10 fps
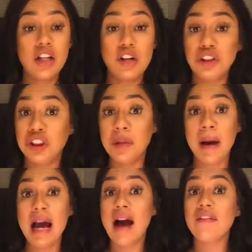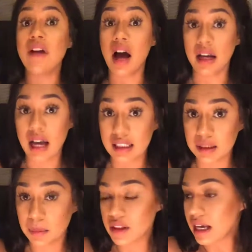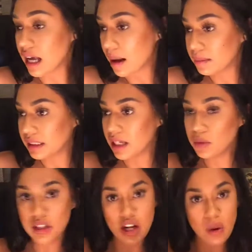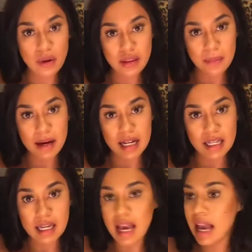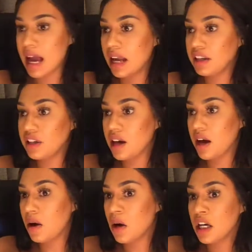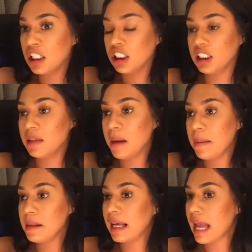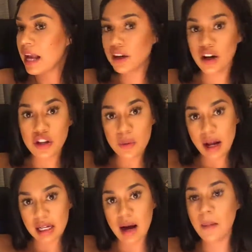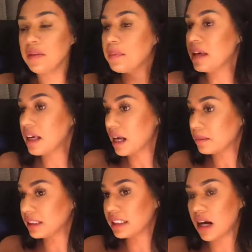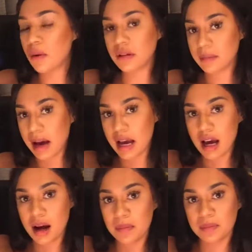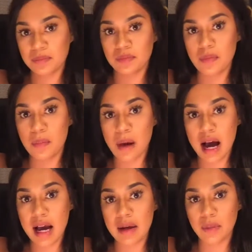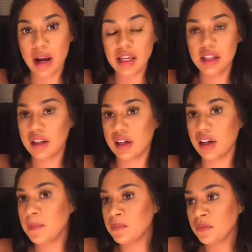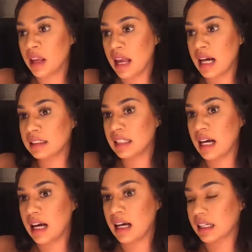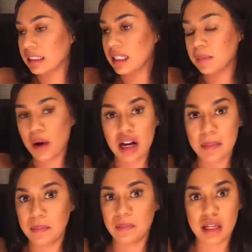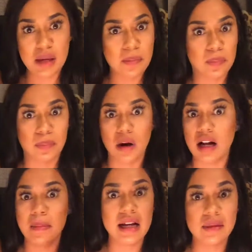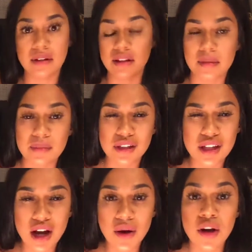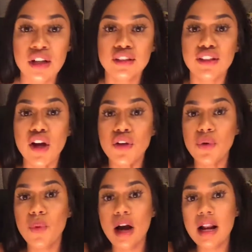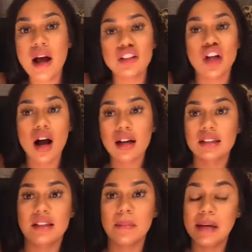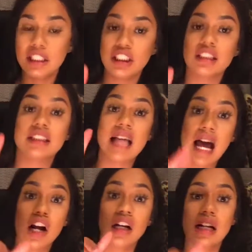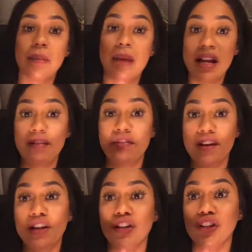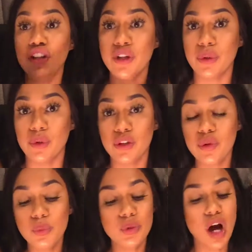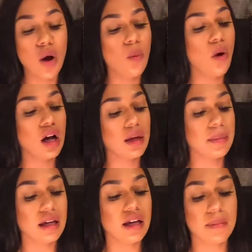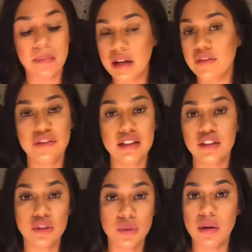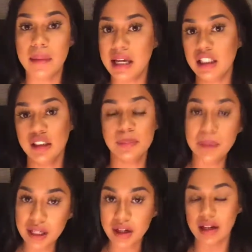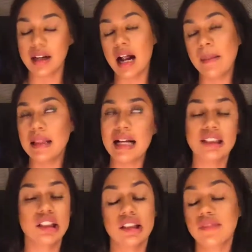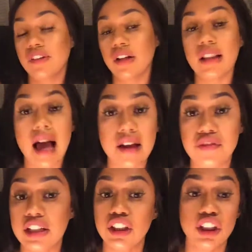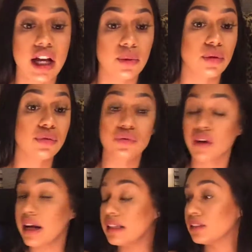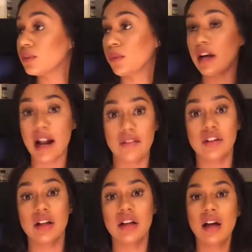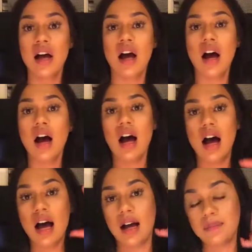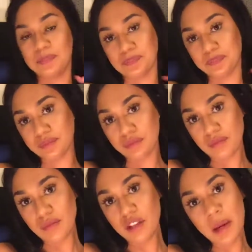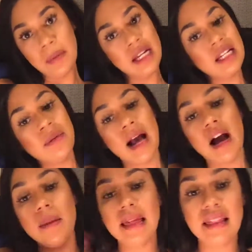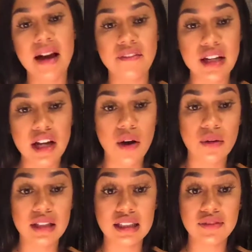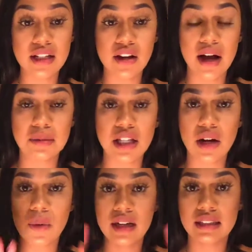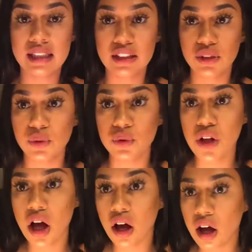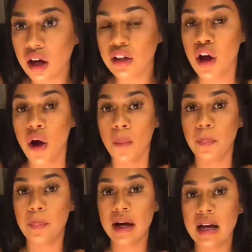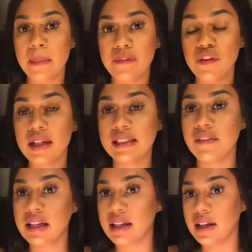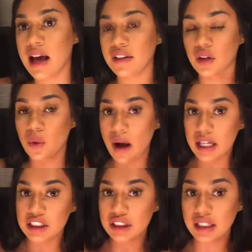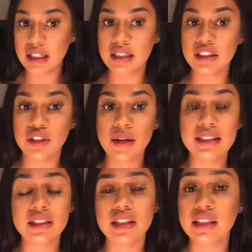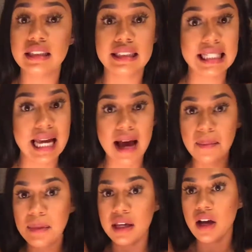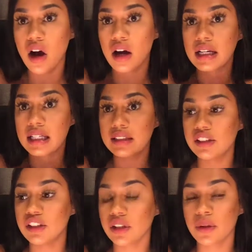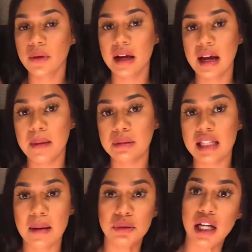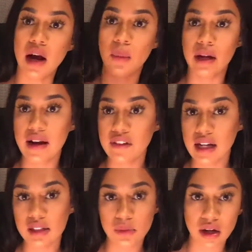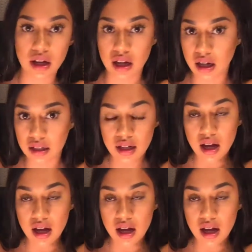She might have a customer that comes in, with a buddy, and, she might be like, hey, girl, you want to come me? Come sit down with my regular. And because he brought a buddy with him, so you want to talk to bitches that are gonna benefit you. You don't want to be a benefit to a bitch, period. That's just for life in general, friends, whatever. But anyway, I hope that this video helps you. I don't want it to get too long. But if you guys have any other questions, you guys can DM me on Instagram, Snapchat, whatever you guys want.